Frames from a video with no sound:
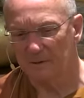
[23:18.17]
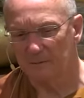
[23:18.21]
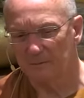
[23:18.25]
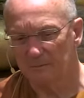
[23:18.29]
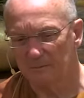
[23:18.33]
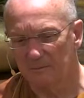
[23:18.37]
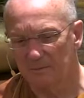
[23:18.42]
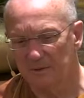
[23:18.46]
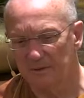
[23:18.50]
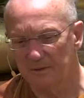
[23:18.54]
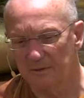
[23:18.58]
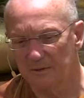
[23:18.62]

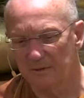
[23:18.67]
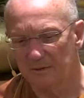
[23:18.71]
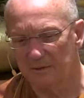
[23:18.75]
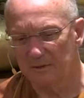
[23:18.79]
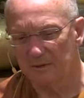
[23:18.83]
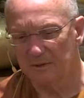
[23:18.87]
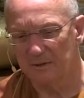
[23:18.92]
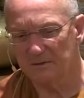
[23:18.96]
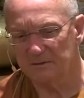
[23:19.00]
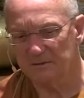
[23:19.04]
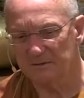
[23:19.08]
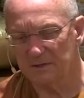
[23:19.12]
but
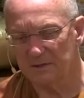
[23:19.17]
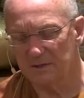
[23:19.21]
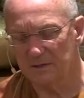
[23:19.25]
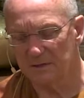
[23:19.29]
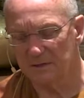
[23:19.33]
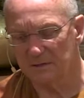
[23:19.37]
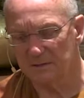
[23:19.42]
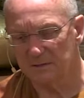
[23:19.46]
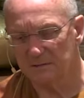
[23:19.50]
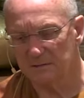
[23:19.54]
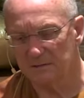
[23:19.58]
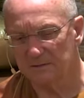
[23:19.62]
there's a
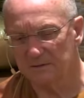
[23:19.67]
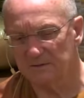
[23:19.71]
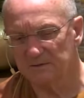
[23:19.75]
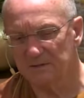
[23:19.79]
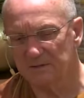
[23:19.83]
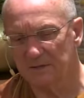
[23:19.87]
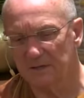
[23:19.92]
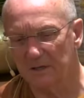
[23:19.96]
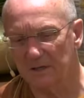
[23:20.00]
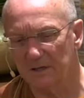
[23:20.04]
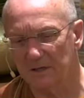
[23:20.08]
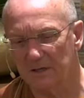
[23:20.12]

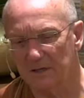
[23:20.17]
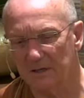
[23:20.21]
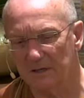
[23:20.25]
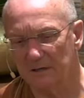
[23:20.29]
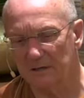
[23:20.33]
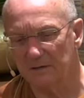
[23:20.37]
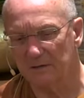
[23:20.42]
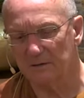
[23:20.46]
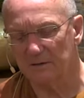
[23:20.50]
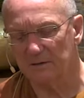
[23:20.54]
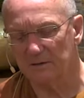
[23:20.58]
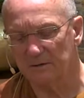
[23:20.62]

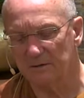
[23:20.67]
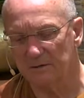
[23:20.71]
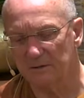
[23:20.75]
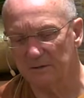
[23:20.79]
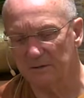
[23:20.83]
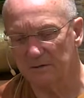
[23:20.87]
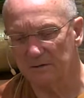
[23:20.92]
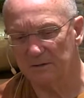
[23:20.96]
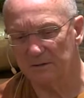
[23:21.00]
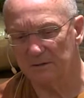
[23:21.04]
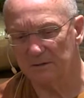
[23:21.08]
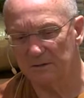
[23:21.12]
clarity
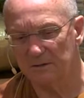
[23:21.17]
to